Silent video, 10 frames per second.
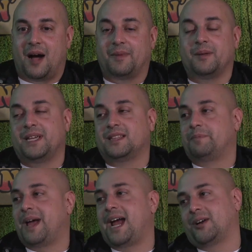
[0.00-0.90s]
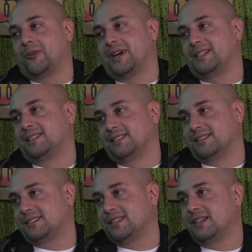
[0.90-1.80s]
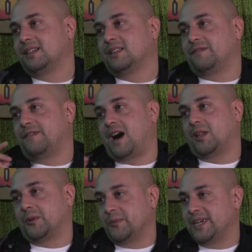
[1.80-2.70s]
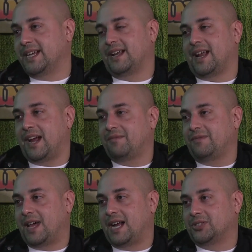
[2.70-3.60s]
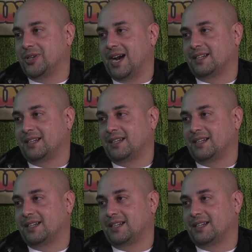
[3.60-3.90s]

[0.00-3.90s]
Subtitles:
I'm gonna be at the bagger races the following weekend and flat tracks.